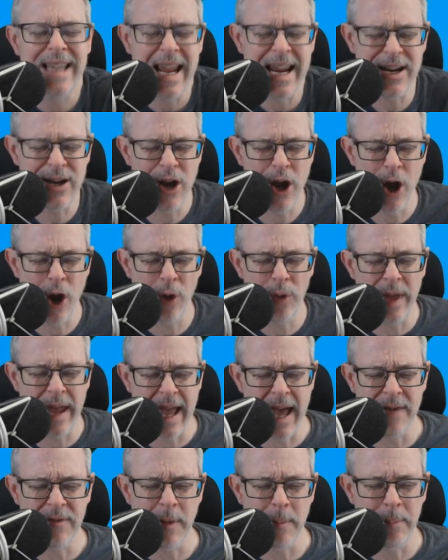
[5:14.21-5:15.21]
They know
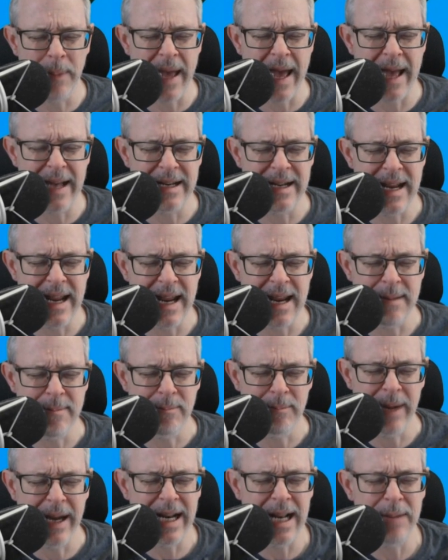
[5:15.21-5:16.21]
they have a bad
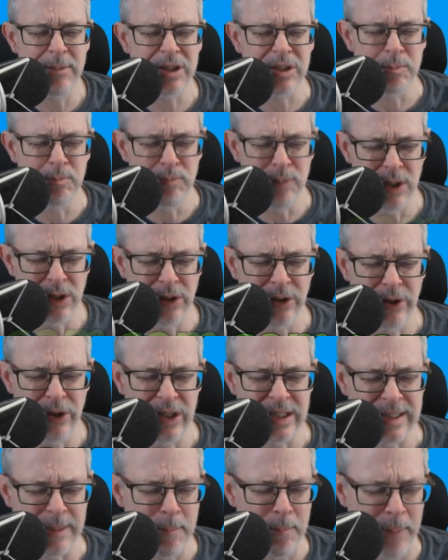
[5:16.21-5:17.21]
name. My name is
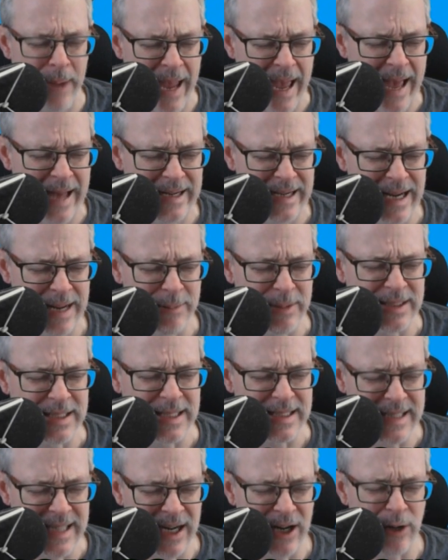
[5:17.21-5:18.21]
Millard. It's a bad name. It's
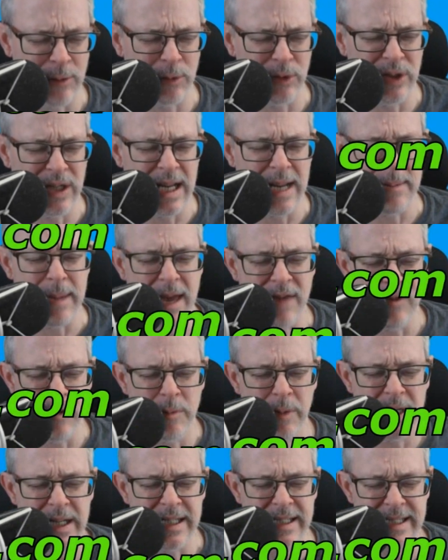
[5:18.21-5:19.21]
a terrible name.
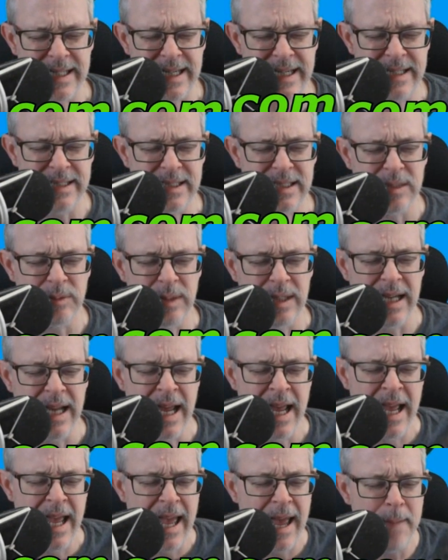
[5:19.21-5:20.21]
Everybody teases me.
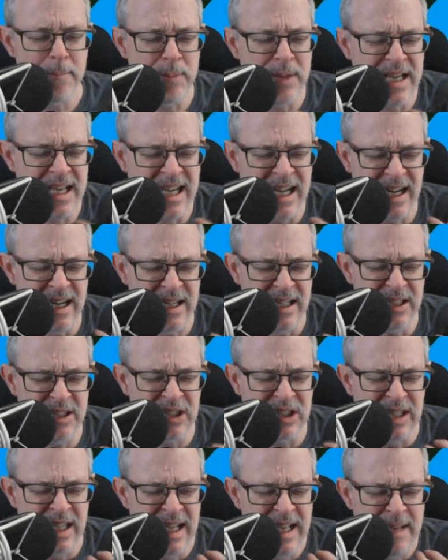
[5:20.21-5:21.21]
And
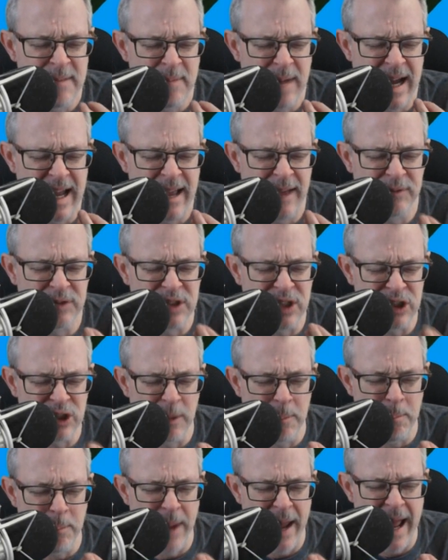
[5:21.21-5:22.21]
because I have such
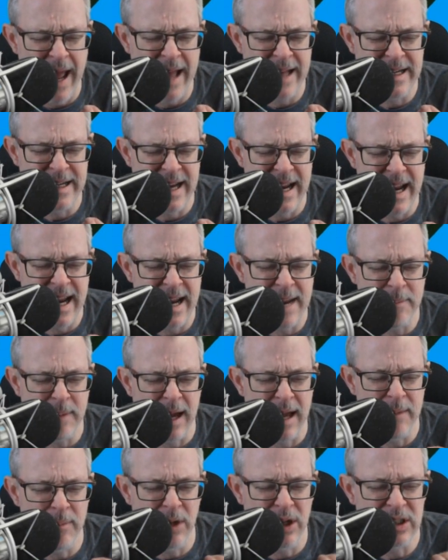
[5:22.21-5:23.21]
a bad name,
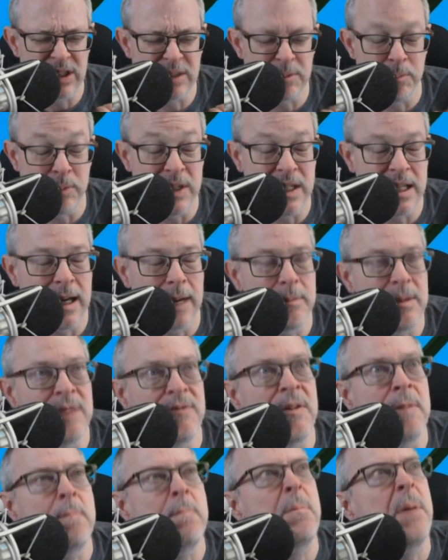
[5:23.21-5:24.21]
I must become
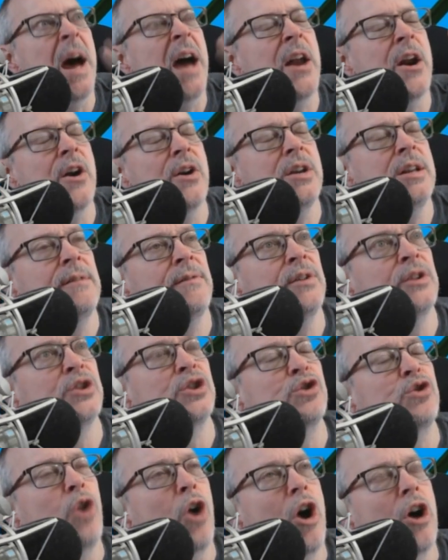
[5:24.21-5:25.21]
even better, even
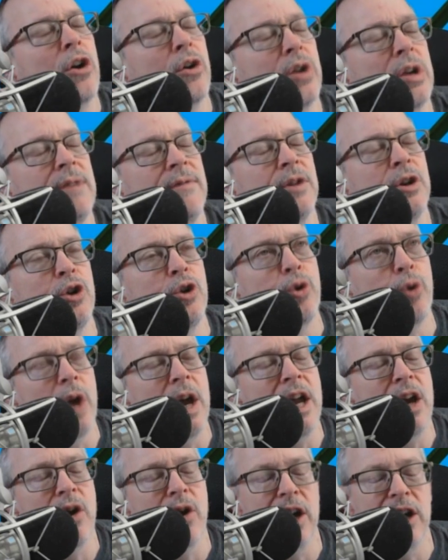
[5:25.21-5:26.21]
stronger, even
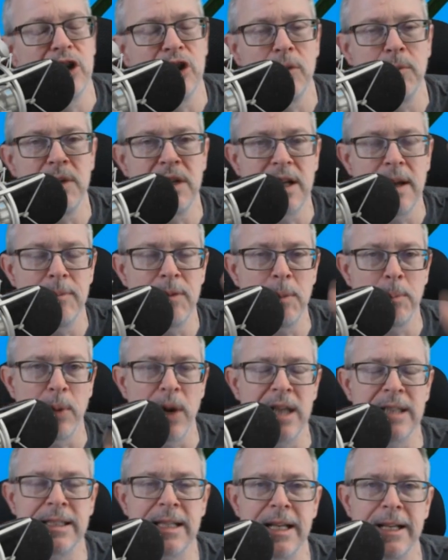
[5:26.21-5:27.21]
greater. I should become the
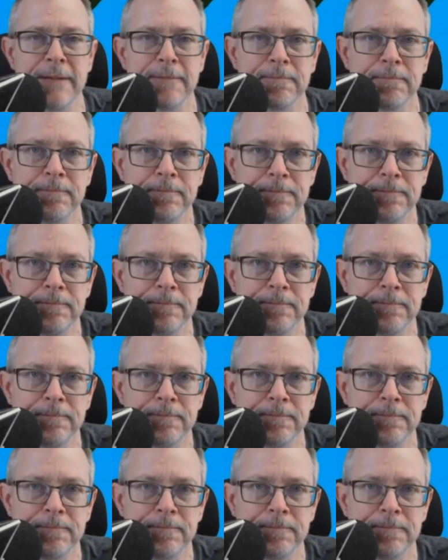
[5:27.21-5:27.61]
president.